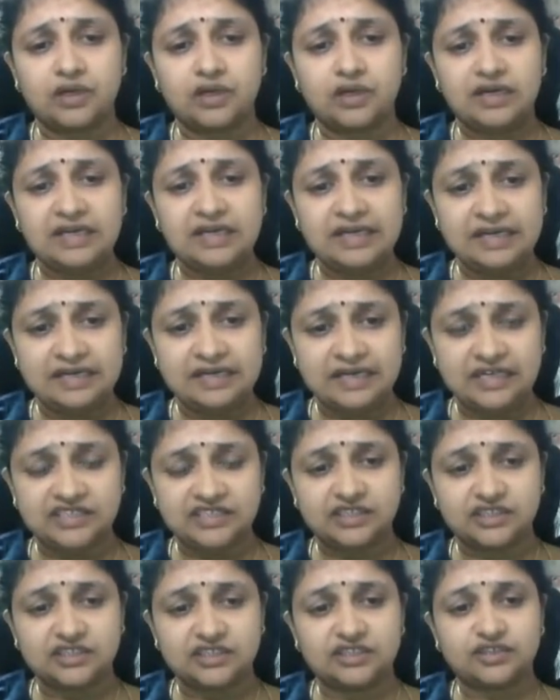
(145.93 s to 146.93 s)

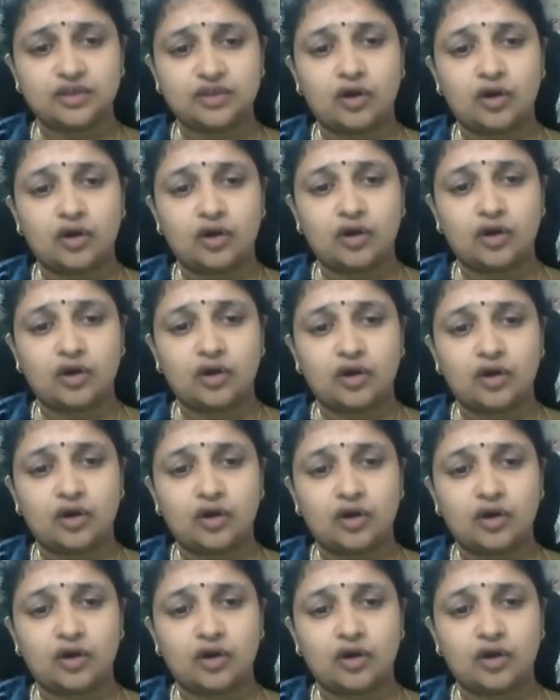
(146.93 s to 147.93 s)
irritations, or
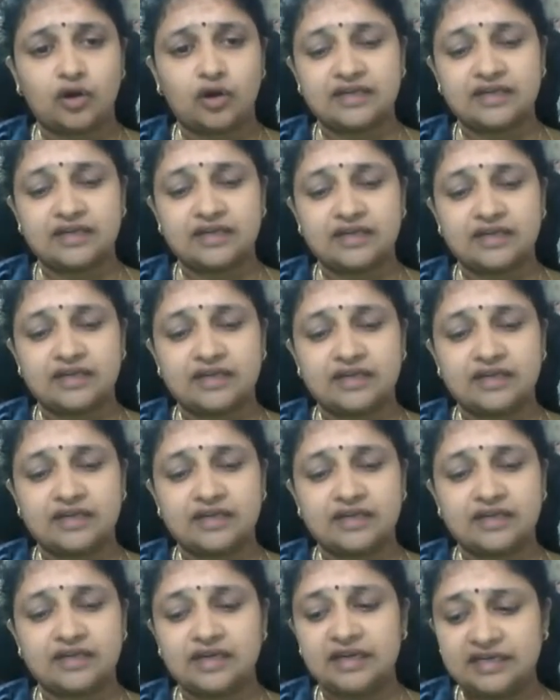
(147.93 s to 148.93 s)

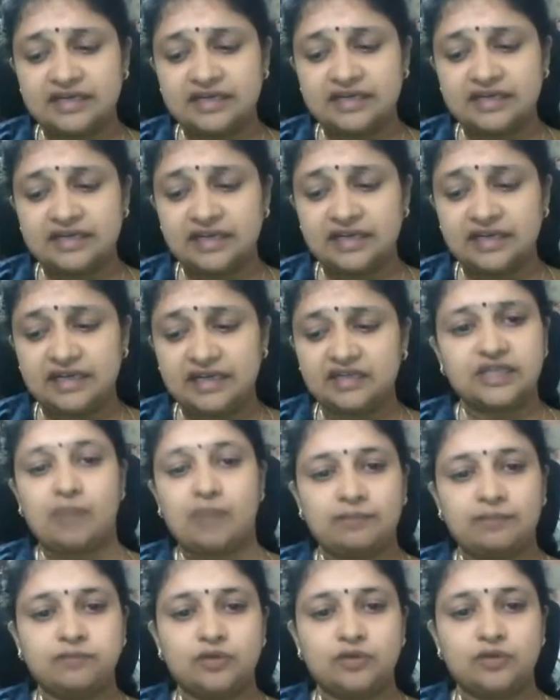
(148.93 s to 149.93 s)
it
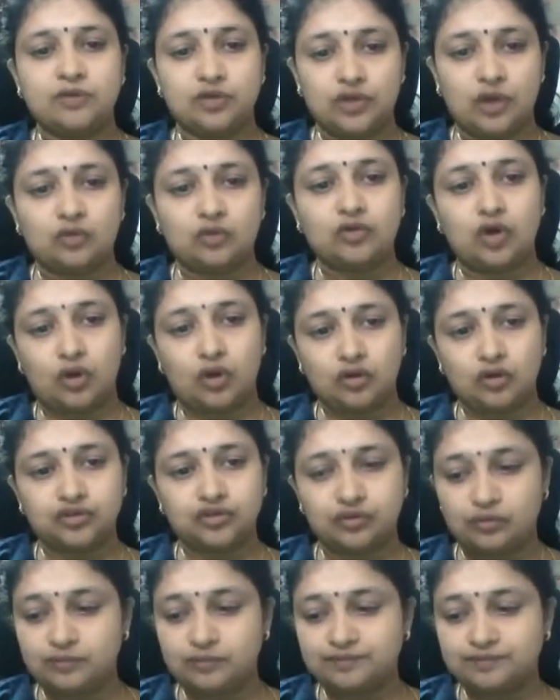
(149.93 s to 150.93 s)
hinders the
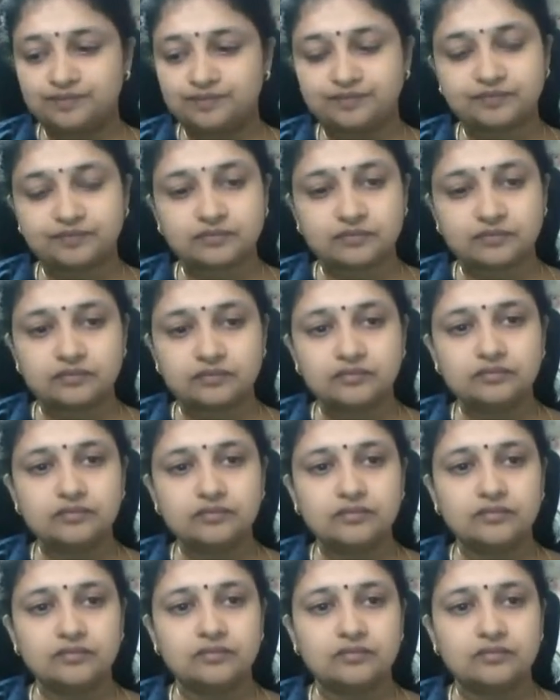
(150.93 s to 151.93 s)
secretions from up to
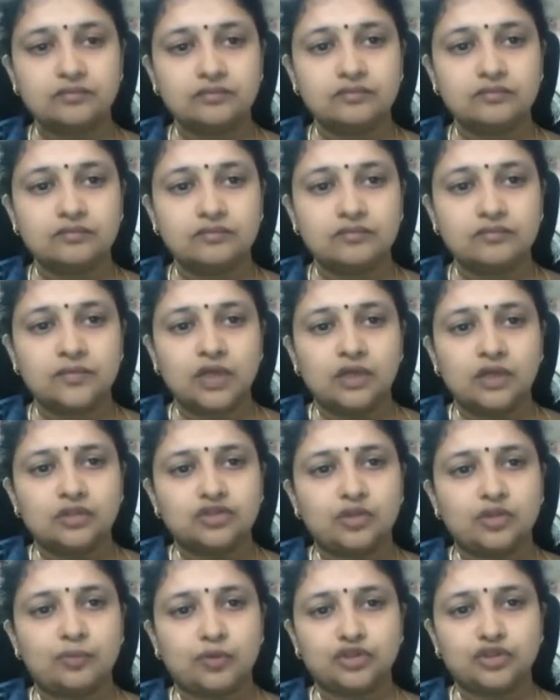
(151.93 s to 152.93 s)
down also.
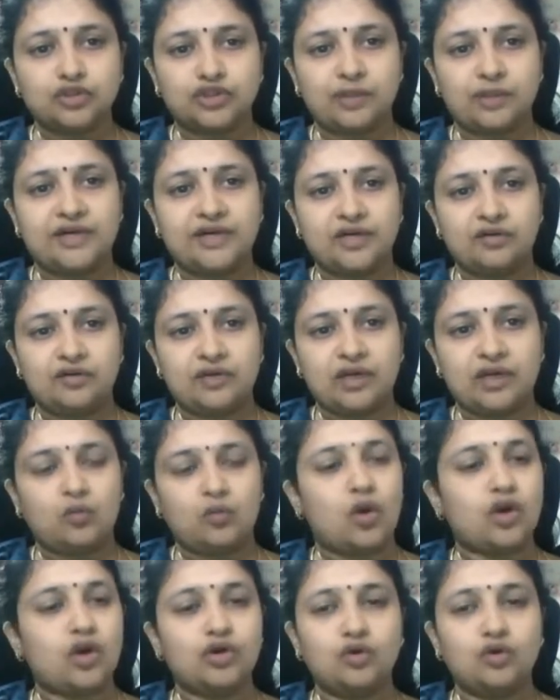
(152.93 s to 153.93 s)
So
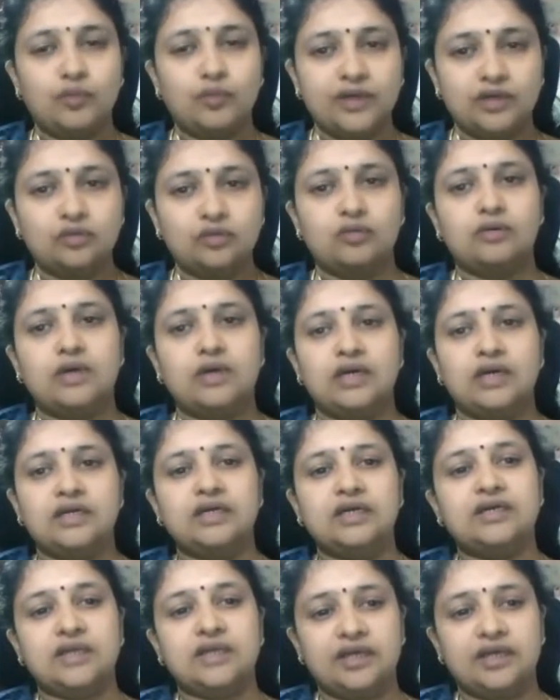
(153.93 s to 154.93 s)
post-operative care, what do we do
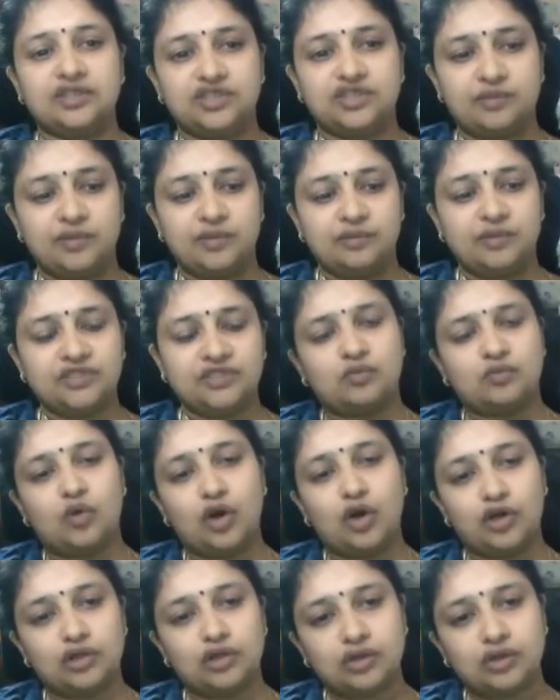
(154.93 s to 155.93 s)
in a tracheostomy patient?
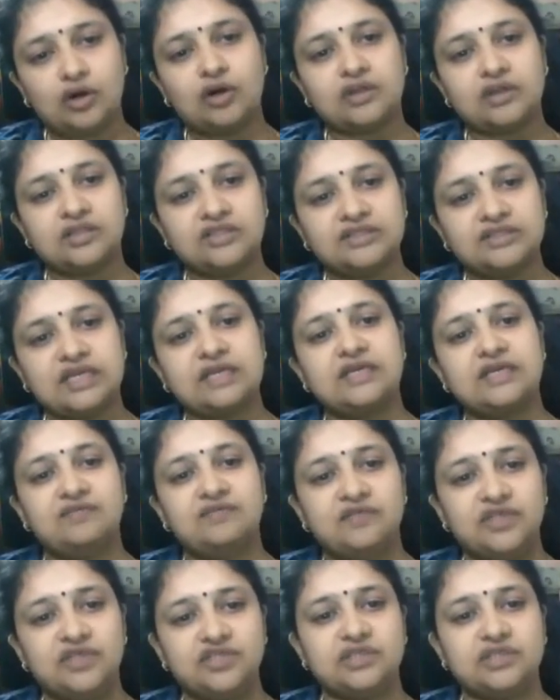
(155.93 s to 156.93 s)
What are the salient
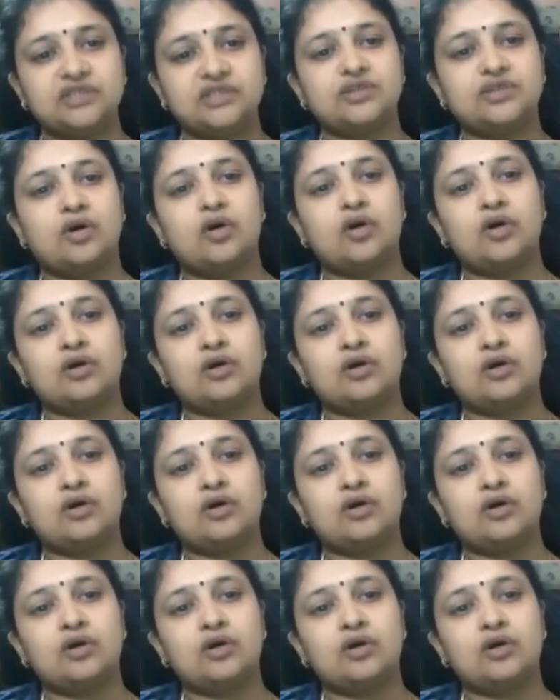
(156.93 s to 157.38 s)
features or the